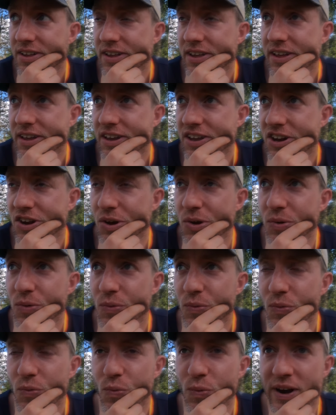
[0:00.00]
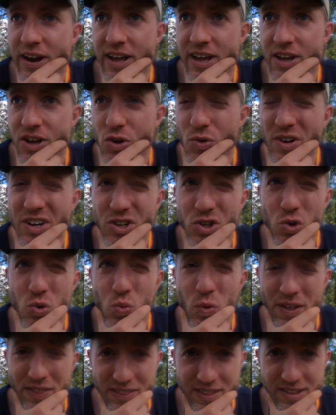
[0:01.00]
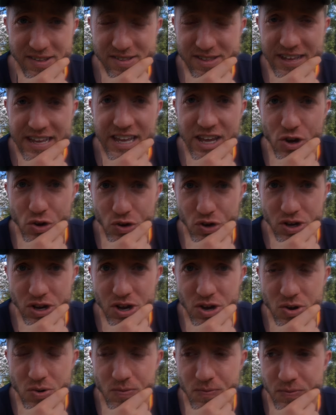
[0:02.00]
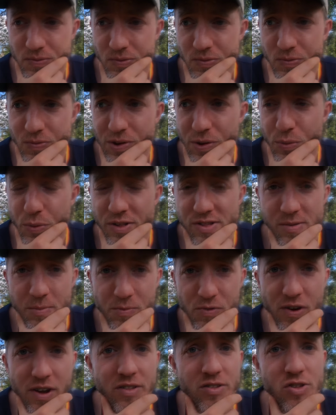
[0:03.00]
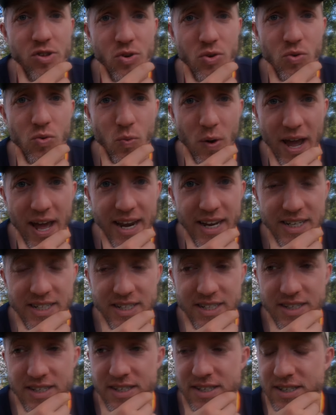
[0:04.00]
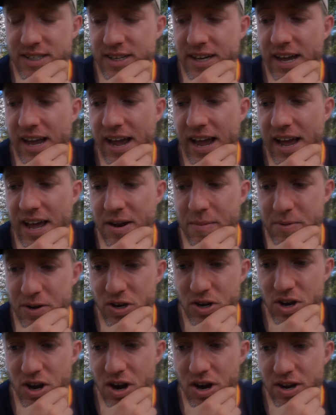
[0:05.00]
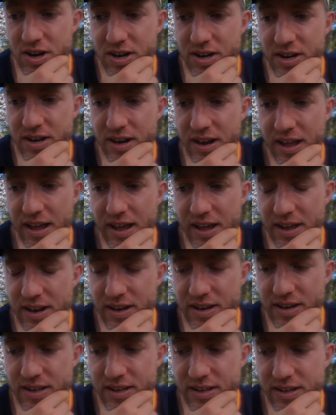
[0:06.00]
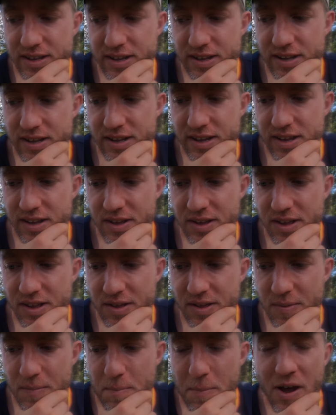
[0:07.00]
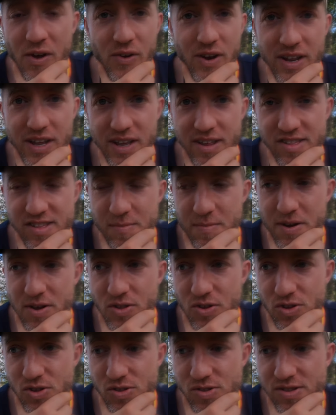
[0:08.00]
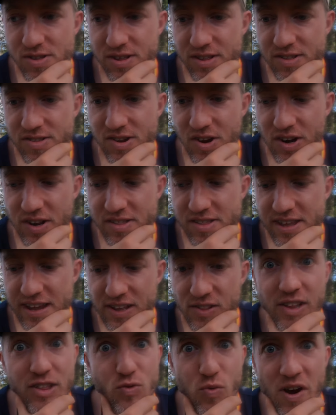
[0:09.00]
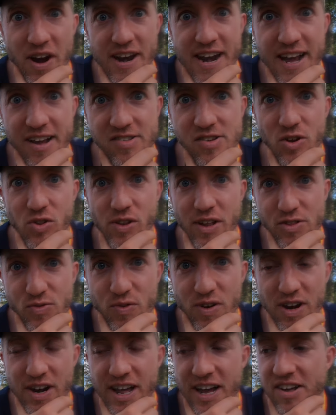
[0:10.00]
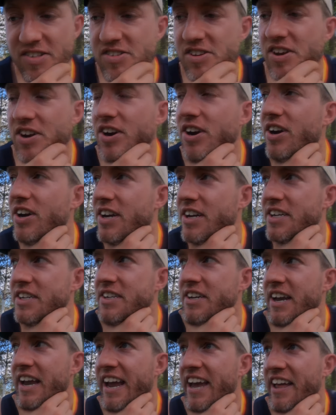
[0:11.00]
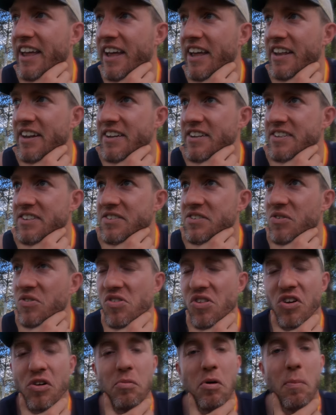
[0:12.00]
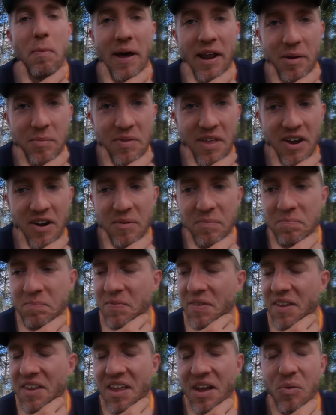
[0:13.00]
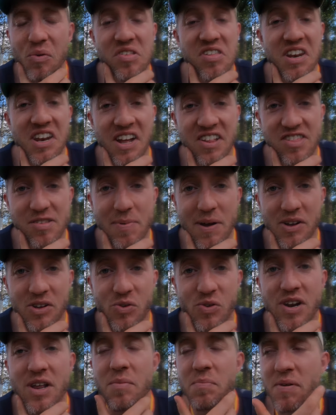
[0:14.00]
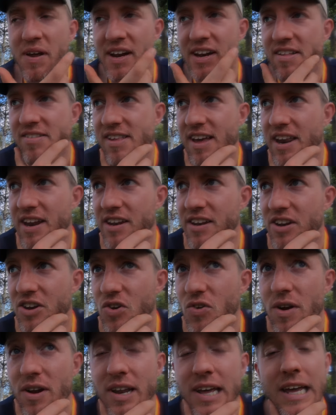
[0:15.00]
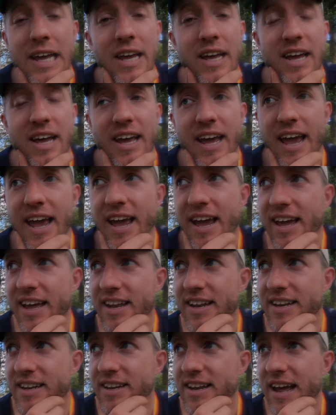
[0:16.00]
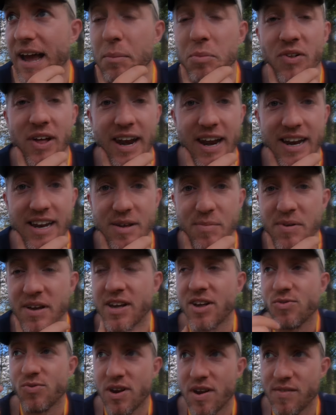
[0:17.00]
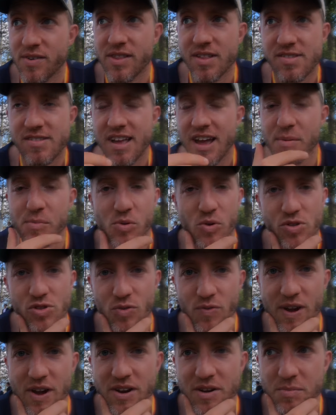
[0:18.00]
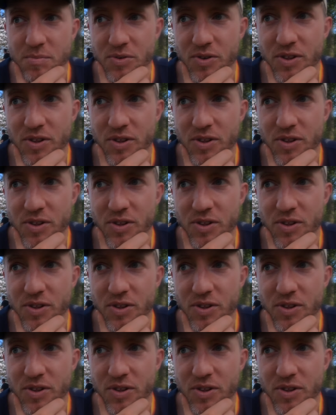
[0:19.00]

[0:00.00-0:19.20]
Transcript: You know, when I agreed to run this a year ago, we were with some friends who ran it at a beer garden, and Melanie and some others started saying, let's run it next year. And there was a little momentum there. I wasn't nuts about doing it, but I decided to do it. And I'm glad I did, because whenever this time rolls around in